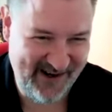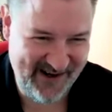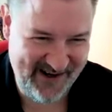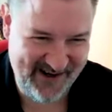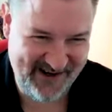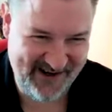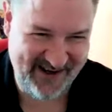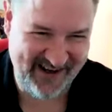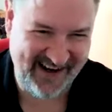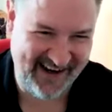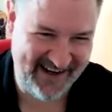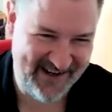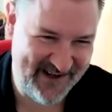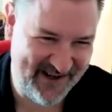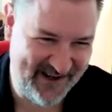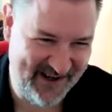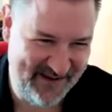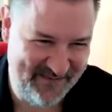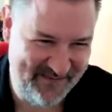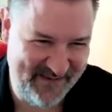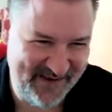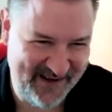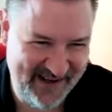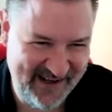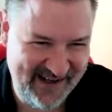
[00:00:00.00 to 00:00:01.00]
what you can actually
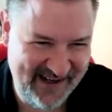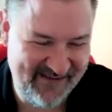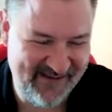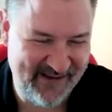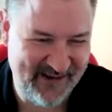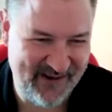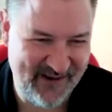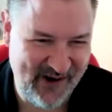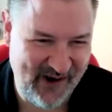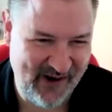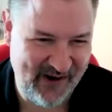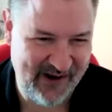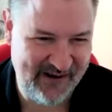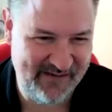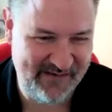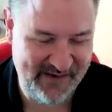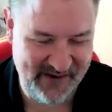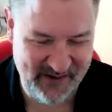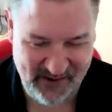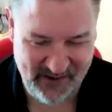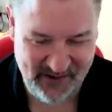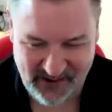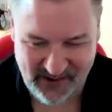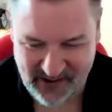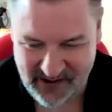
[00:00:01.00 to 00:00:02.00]
believe or not if
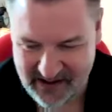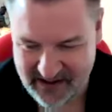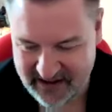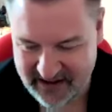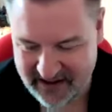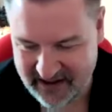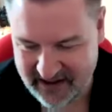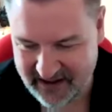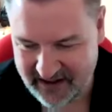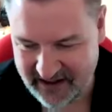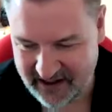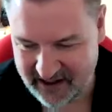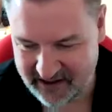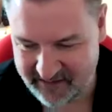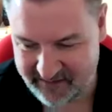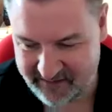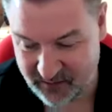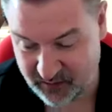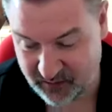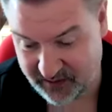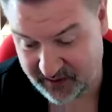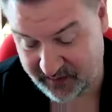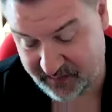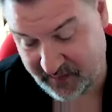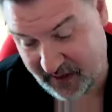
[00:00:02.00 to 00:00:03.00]
you're if
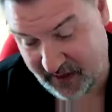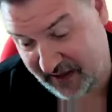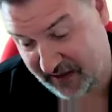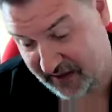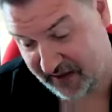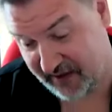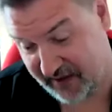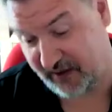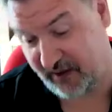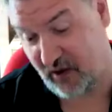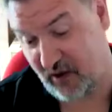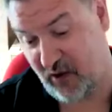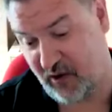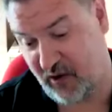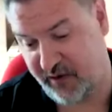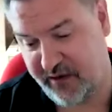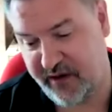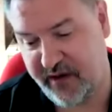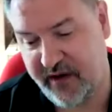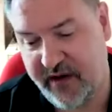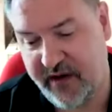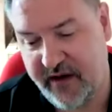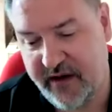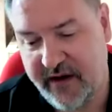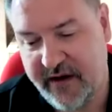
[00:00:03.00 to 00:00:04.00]
you're depending
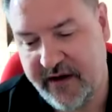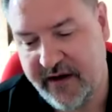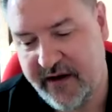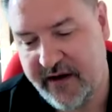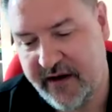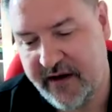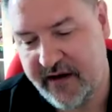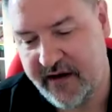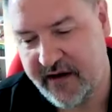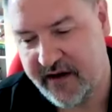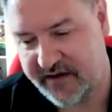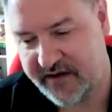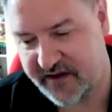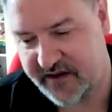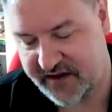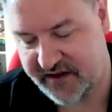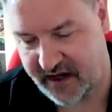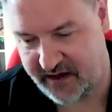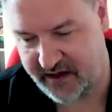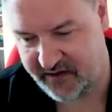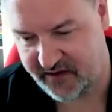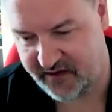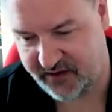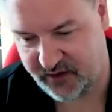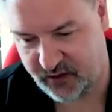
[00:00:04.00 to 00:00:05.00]
on, as I
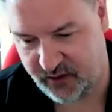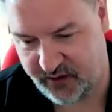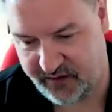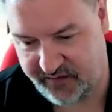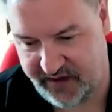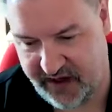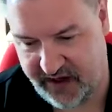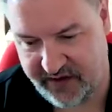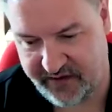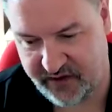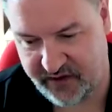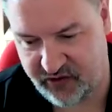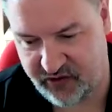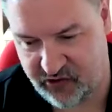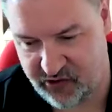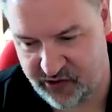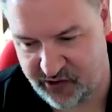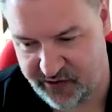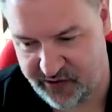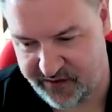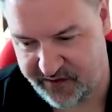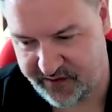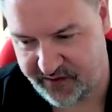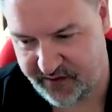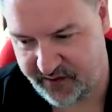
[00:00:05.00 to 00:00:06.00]
say, the sort of yeah the
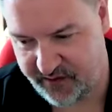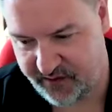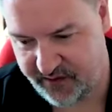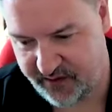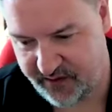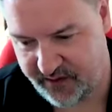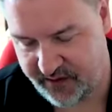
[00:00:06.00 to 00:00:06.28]
truth.